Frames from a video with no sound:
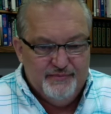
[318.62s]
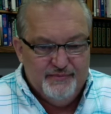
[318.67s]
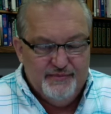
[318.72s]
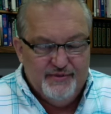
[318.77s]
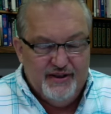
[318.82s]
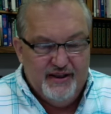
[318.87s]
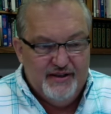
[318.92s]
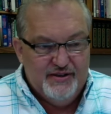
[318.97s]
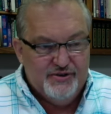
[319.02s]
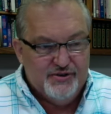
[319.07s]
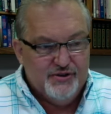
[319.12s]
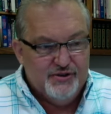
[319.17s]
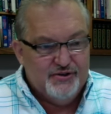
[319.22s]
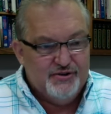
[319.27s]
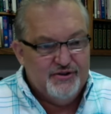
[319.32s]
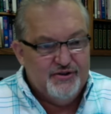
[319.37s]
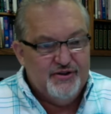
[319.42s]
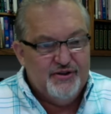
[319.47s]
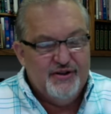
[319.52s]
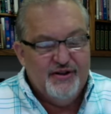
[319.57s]
they
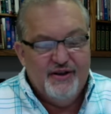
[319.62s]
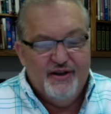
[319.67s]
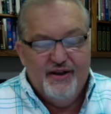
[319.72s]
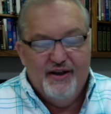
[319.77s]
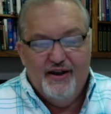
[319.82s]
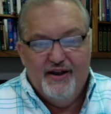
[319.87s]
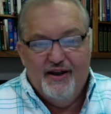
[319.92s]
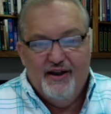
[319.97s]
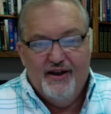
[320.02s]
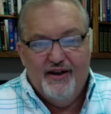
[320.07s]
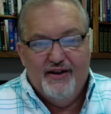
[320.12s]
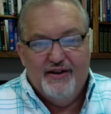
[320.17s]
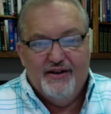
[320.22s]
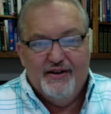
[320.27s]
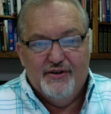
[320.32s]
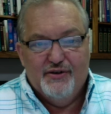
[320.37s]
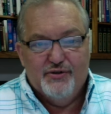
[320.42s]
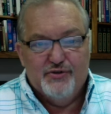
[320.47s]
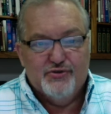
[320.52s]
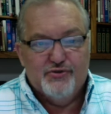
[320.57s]
just
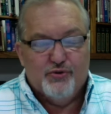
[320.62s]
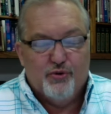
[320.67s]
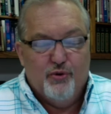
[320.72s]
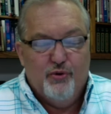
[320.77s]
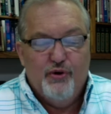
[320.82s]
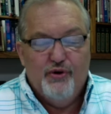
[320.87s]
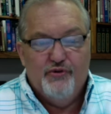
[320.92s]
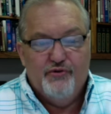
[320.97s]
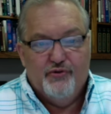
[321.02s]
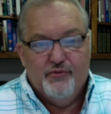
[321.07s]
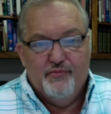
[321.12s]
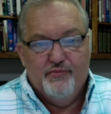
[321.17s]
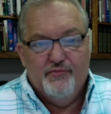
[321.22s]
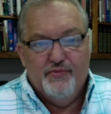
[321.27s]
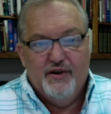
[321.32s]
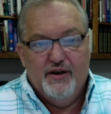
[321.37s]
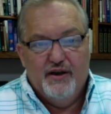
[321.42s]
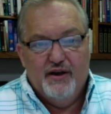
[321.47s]
it destroys them.